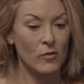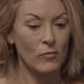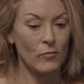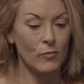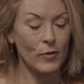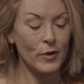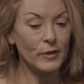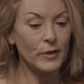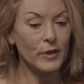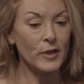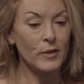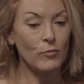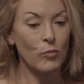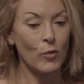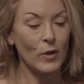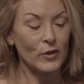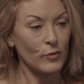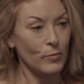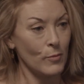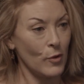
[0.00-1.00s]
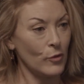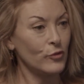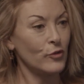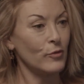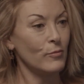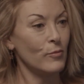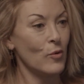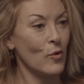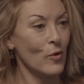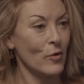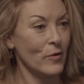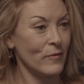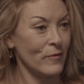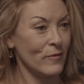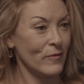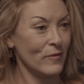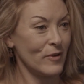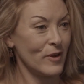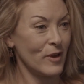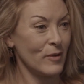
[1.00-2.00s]
really what's most
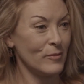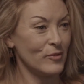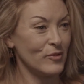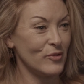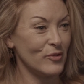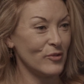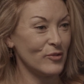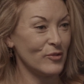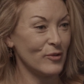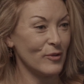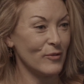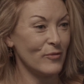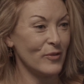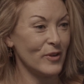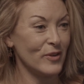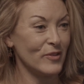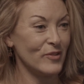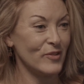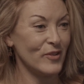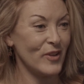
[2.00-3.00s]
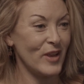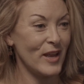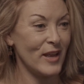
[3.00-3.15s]
important comes to the surface.